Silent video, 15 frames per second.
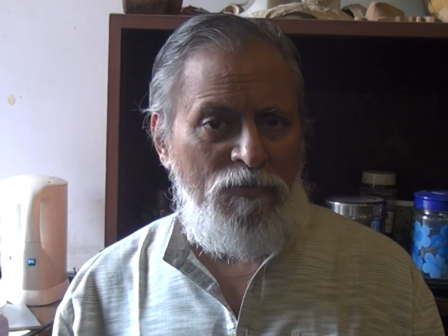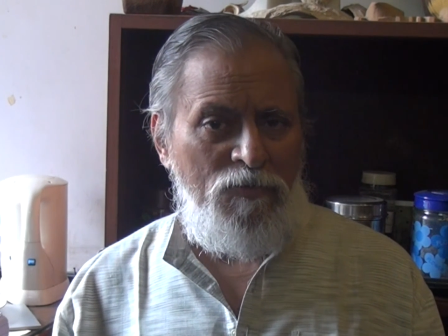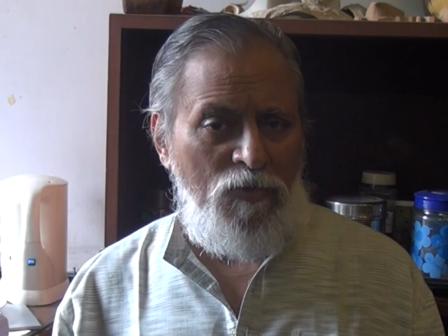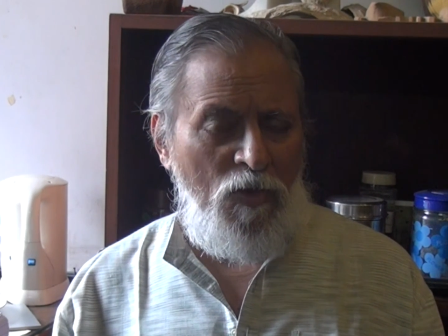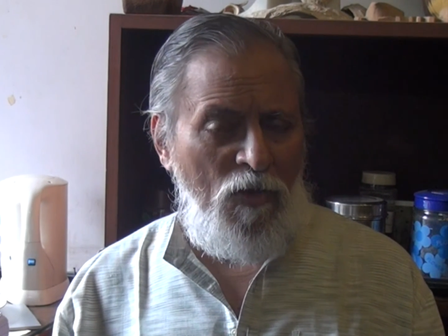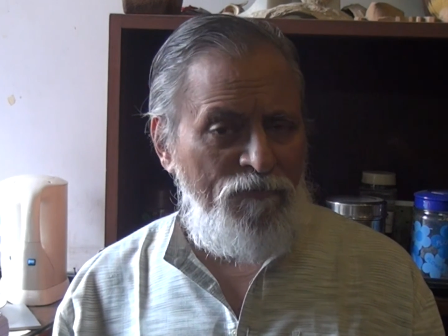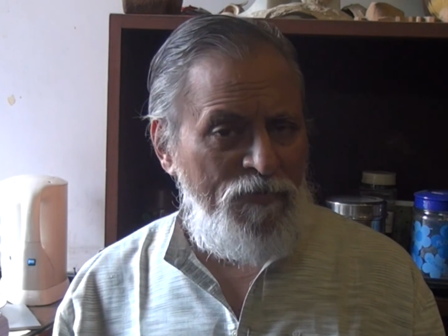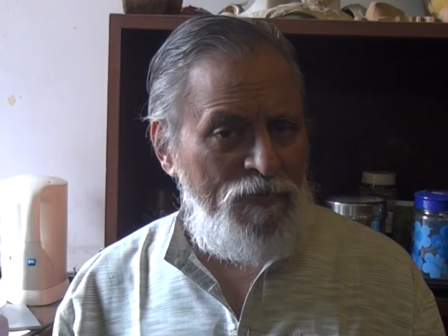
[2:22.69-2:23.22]

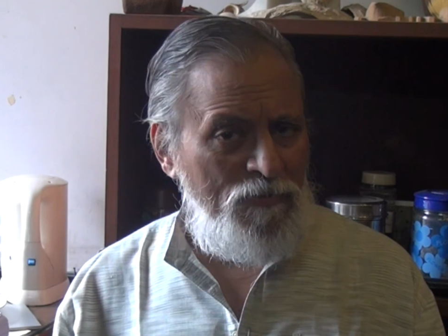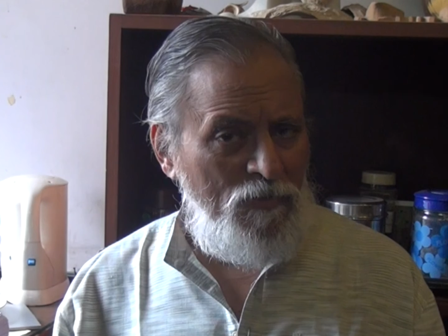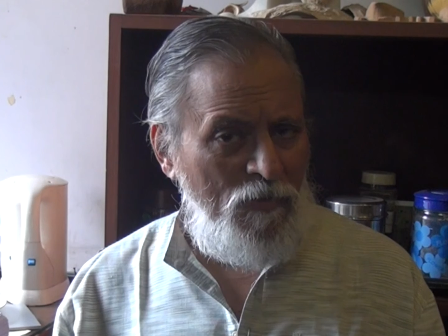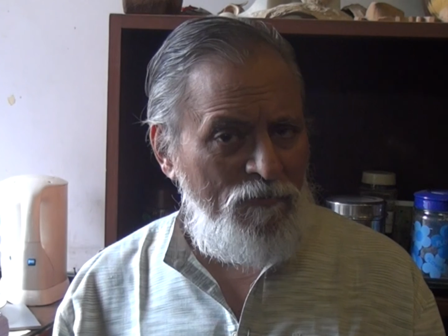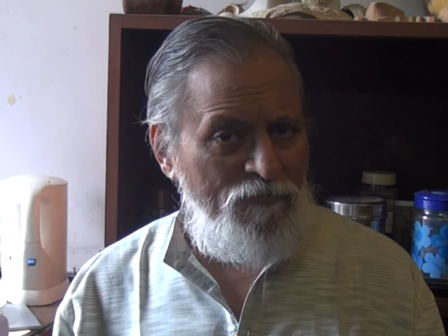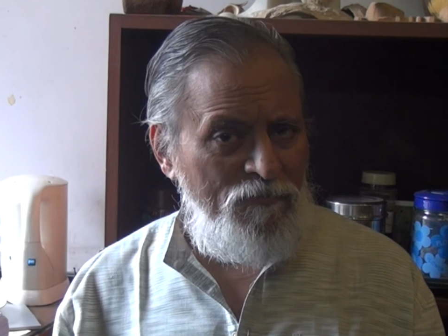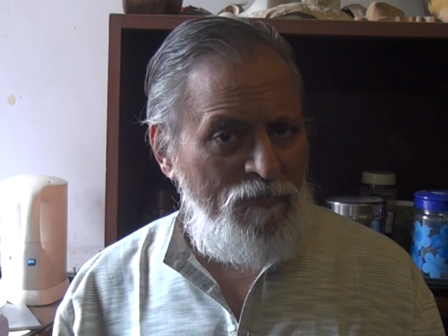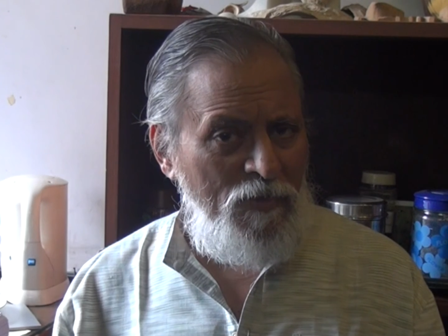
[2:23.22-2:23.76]
your offers
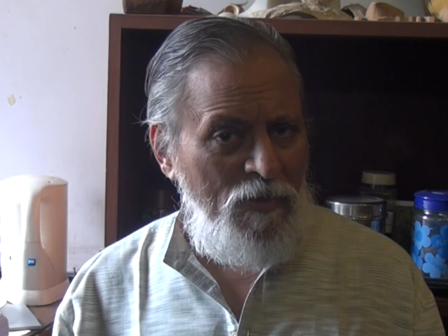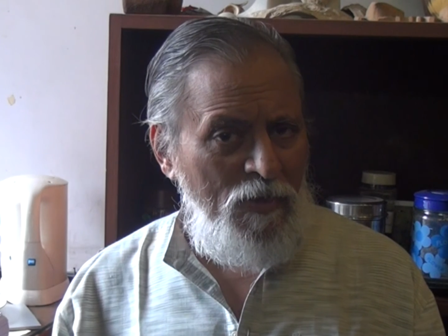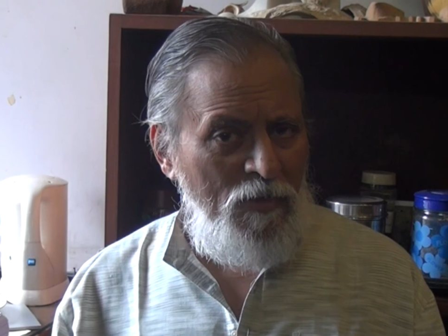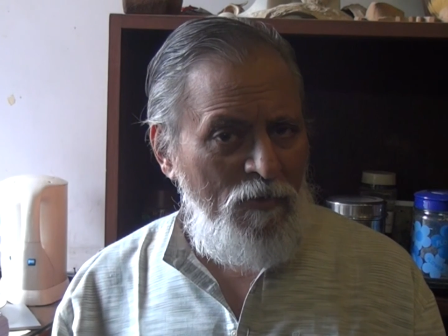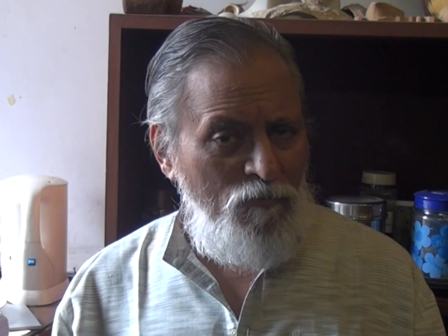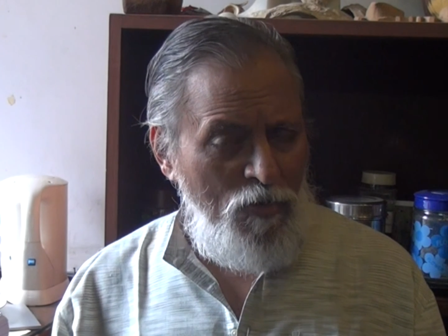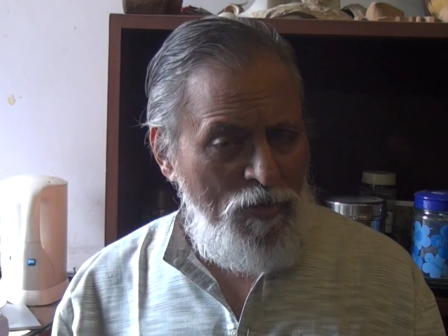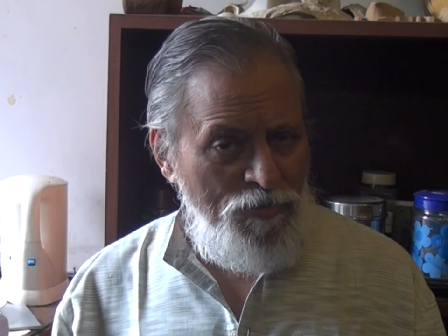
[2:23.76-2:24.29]
of
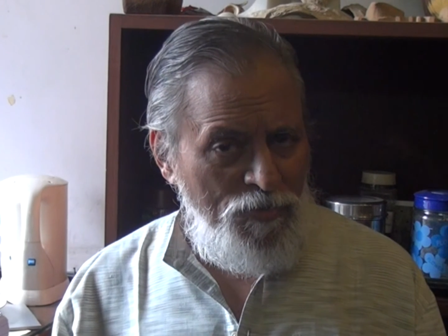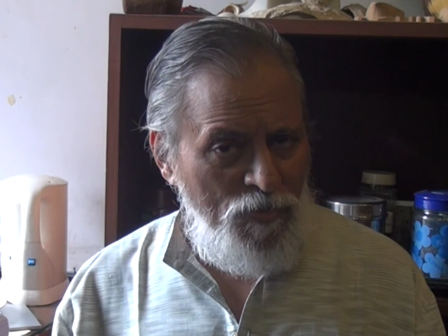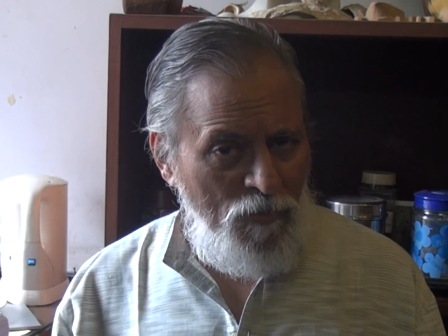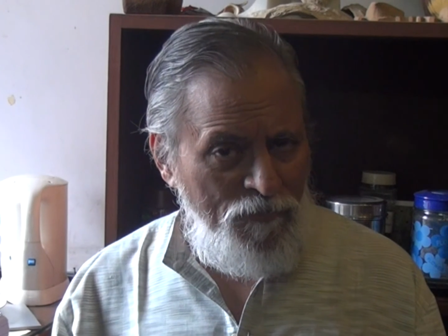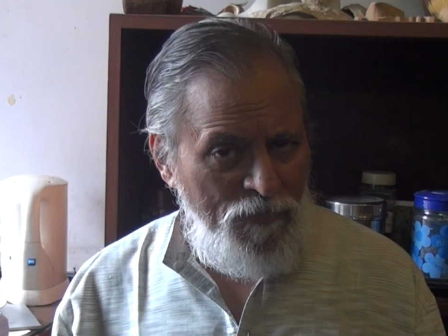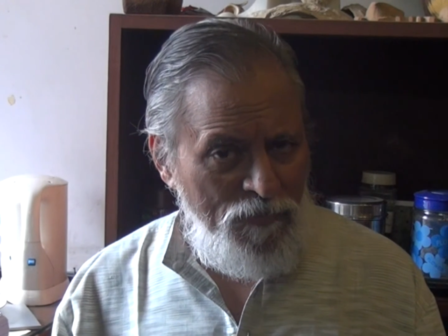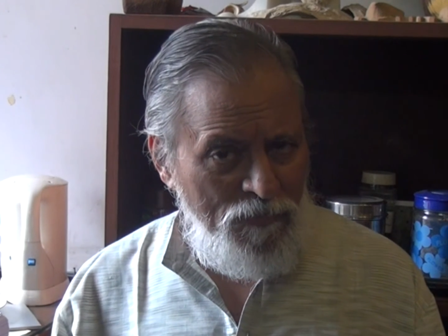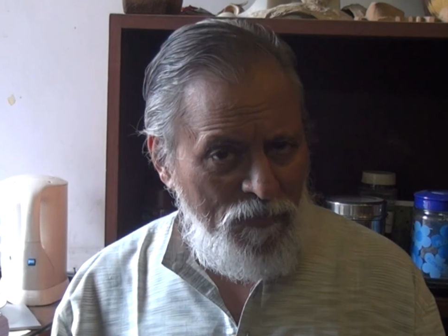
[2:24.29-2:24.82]
voluntary
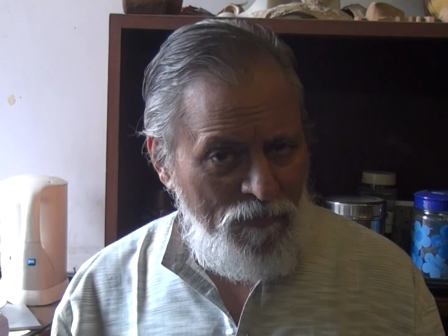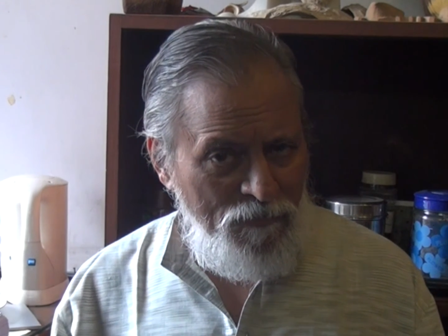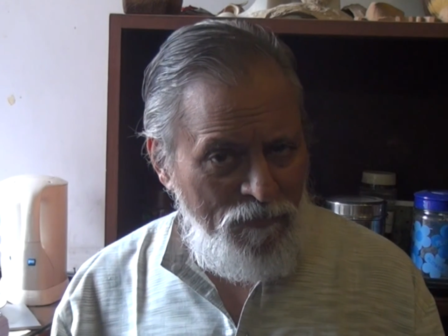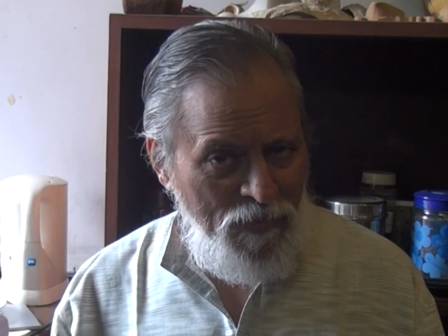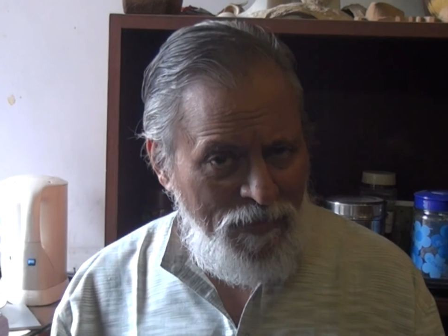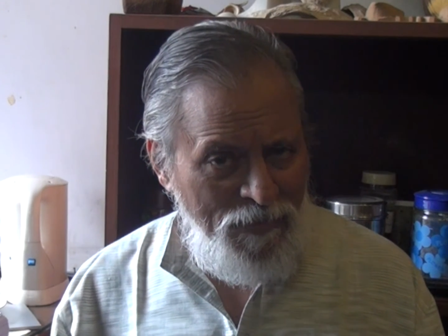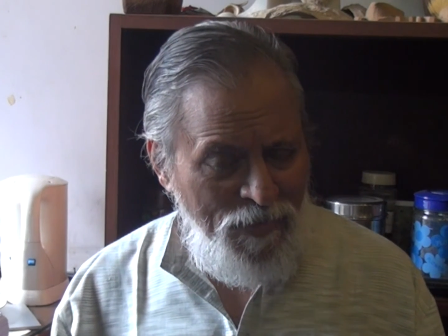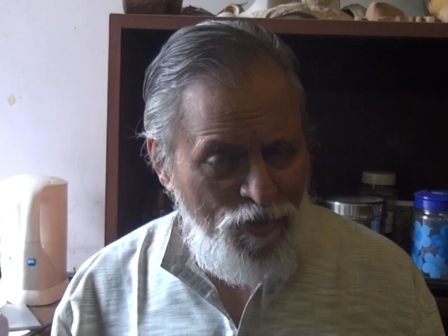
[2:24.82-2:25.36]
offers of
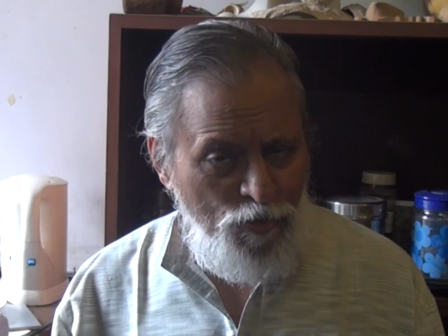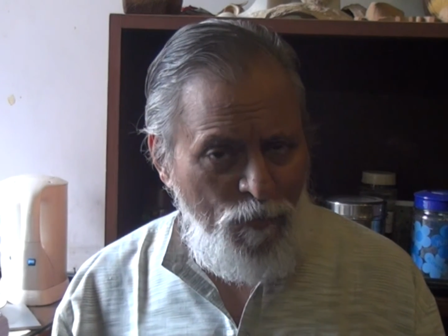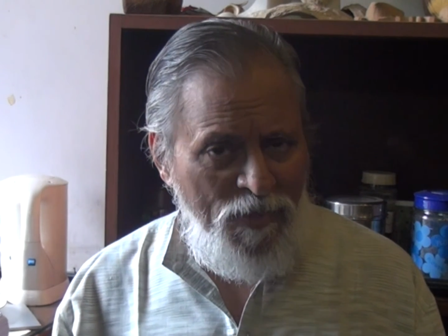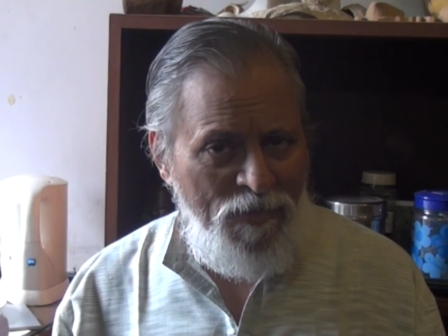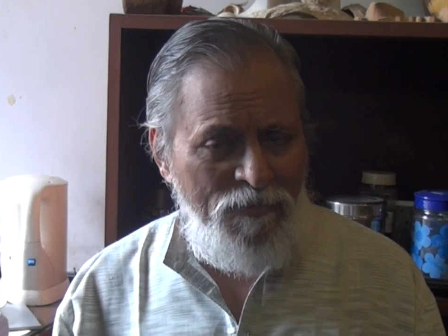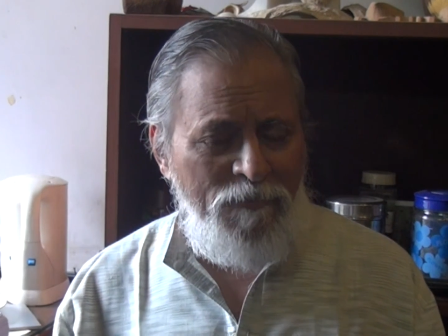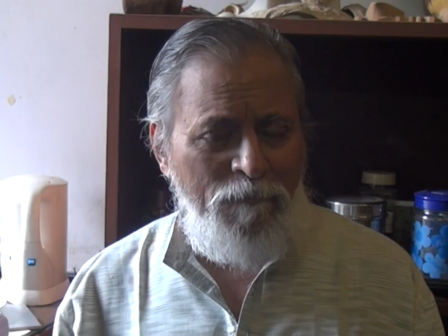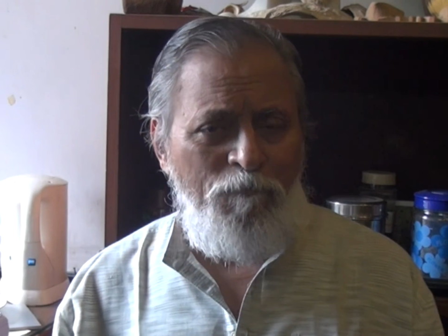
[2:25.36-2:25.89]

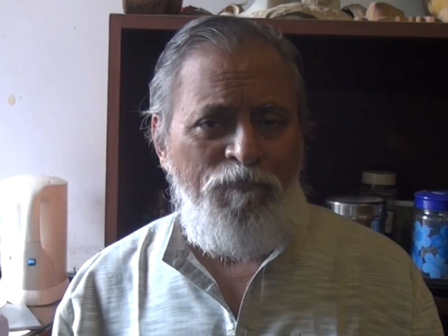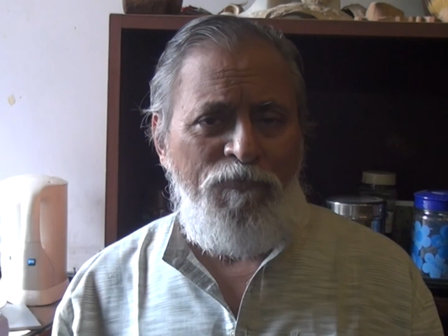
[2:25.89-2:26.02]
engagement.